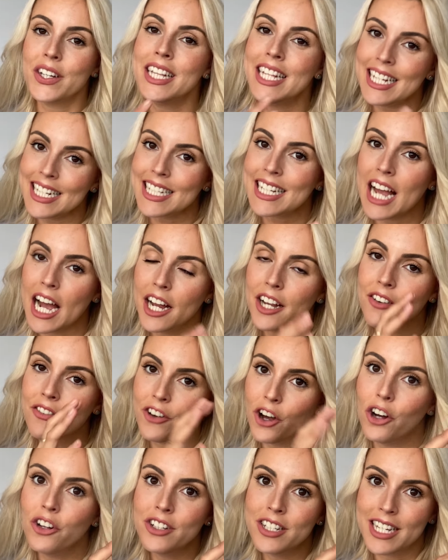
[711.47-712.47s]
in this kind of
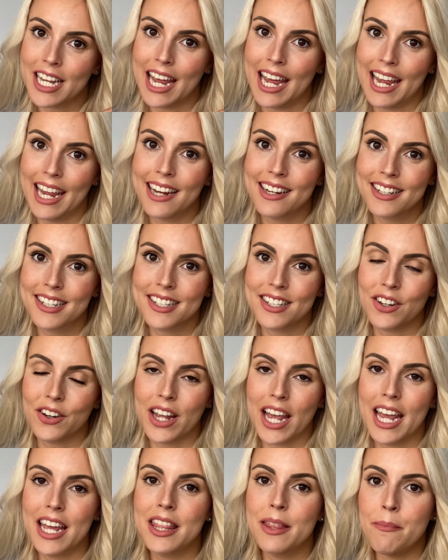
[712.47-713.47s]
context,
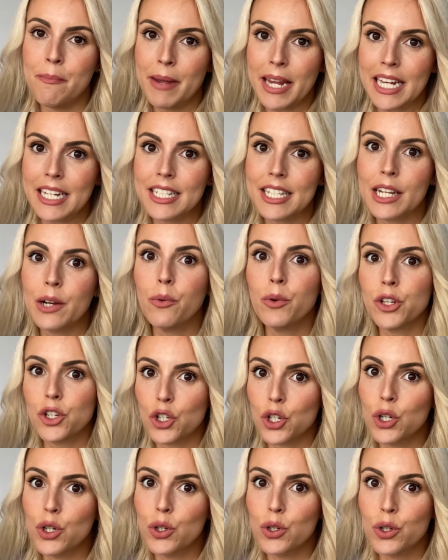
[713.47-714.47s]
okay, the means in
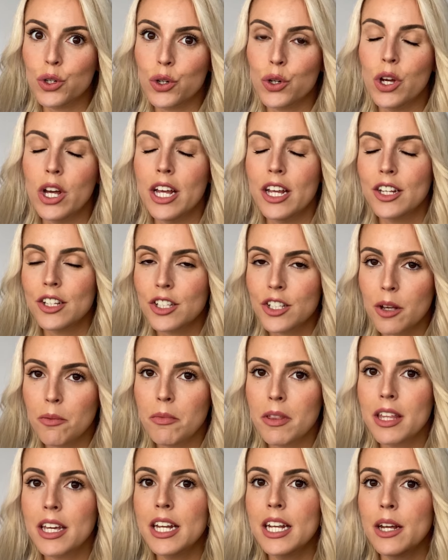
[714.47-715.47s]
which you do
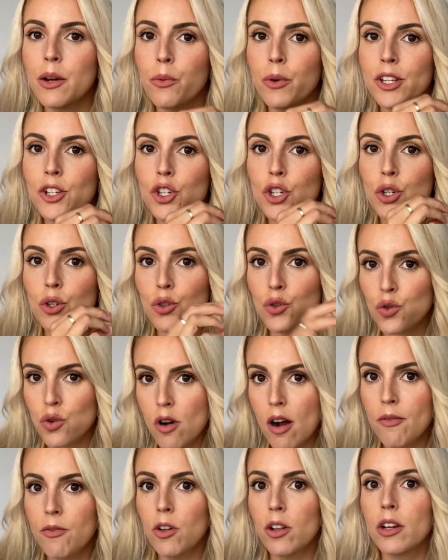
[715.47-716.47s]
something, in which you
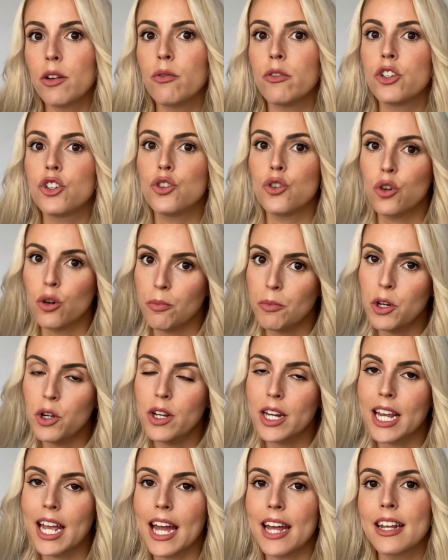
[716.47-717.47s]
travel, in which you
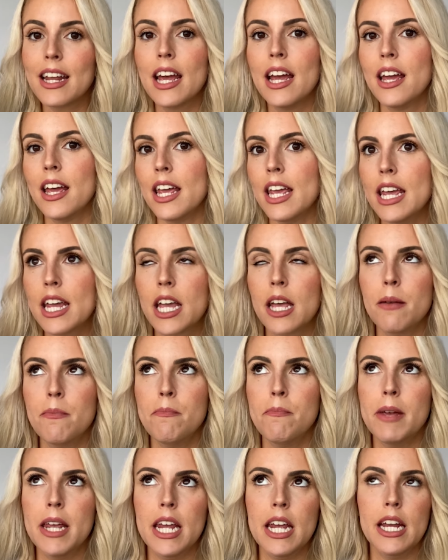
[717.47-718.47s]
communicate, it
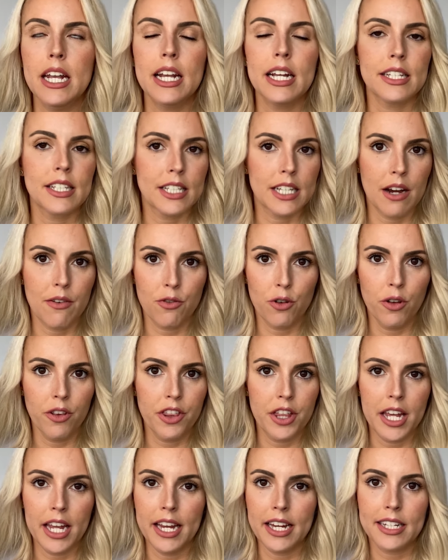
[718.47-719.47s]
can mean several
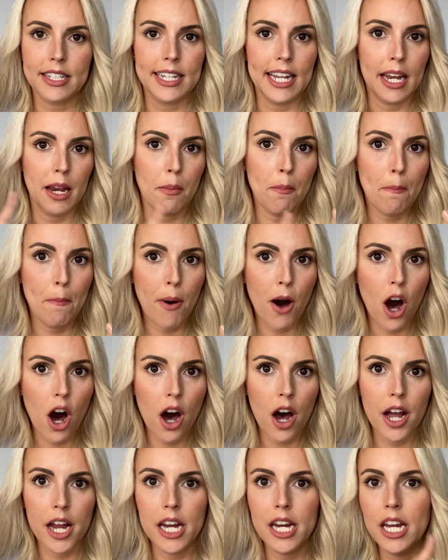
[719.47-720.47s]
things like
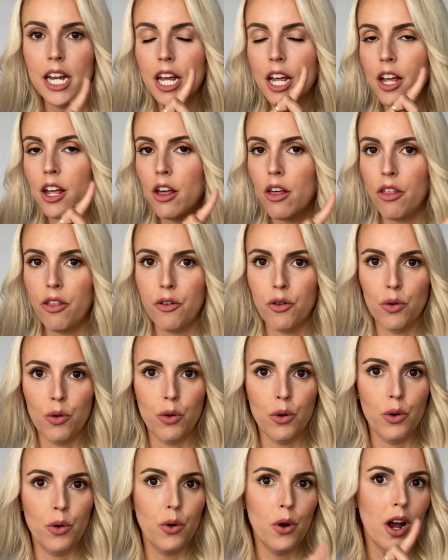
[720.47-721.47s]
by,
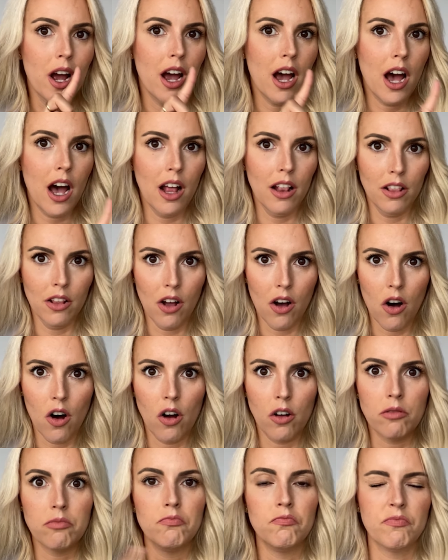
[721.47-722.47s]
through,
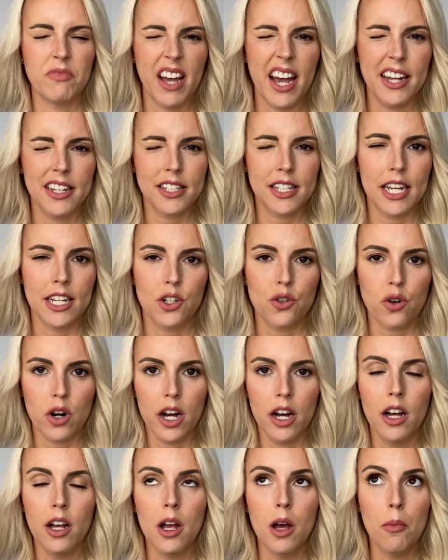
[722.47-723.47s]
along,
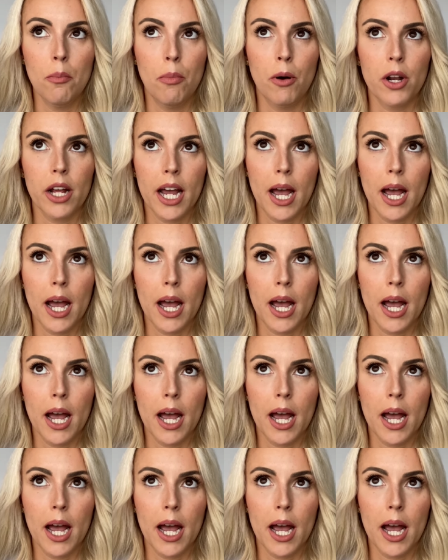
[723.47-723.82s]
etc. Por